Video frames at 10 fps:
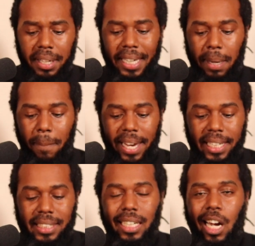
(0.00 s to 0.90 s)
it
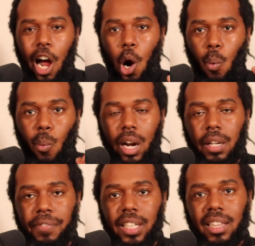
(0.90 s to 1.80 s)
makes
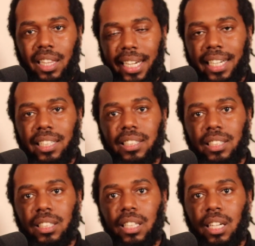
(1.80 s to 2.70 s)
irrelevant
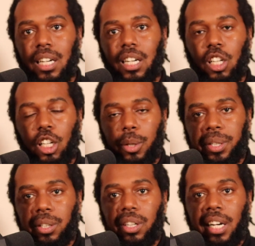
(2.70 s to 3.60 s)
things
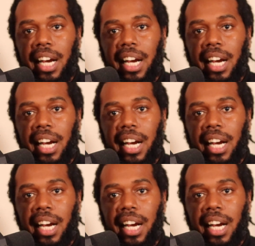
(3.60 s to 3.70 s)
clearer,